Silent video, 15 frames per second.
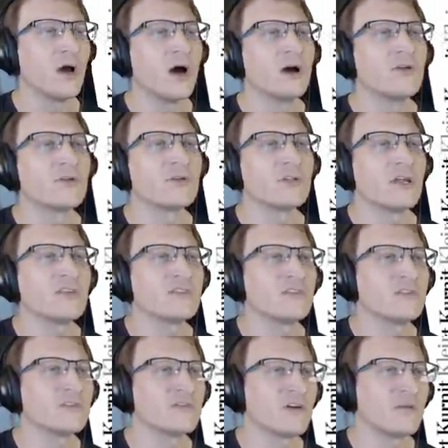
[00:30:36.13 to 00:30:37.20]
under
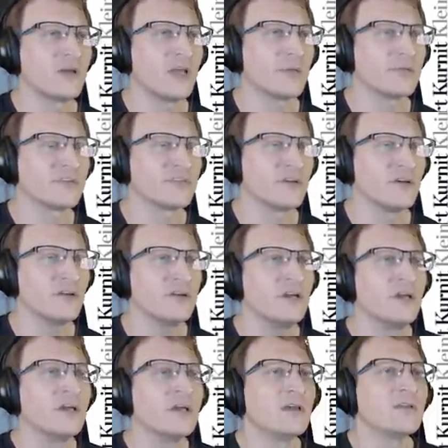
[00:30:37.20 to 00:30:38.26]
license from Amazon,
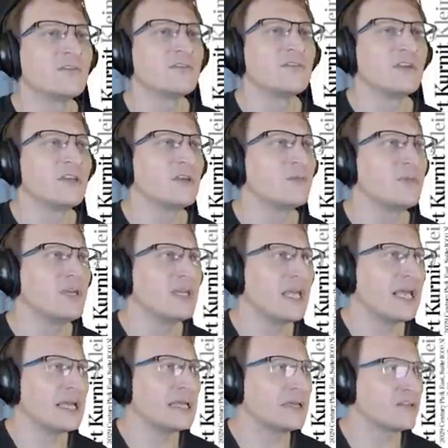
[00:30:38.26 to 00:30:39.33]
CIG
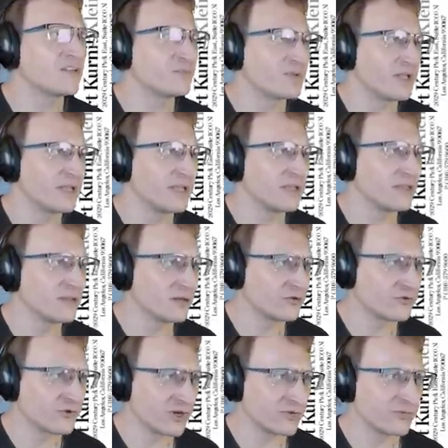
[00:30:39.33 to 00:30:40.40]
began displaying the
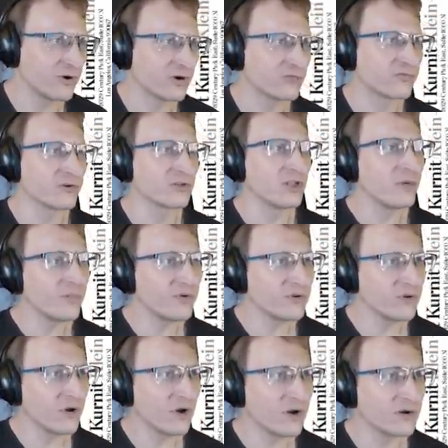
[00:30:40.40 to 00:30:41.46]
trademark for
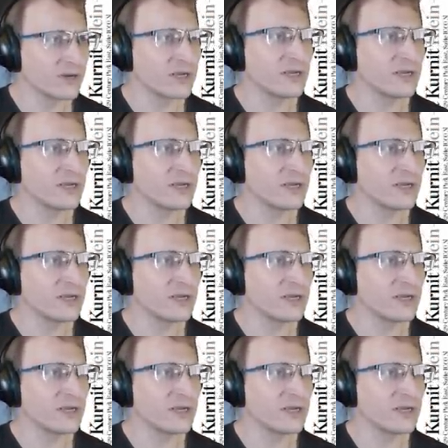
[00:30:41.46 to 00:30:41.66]
Lumberyard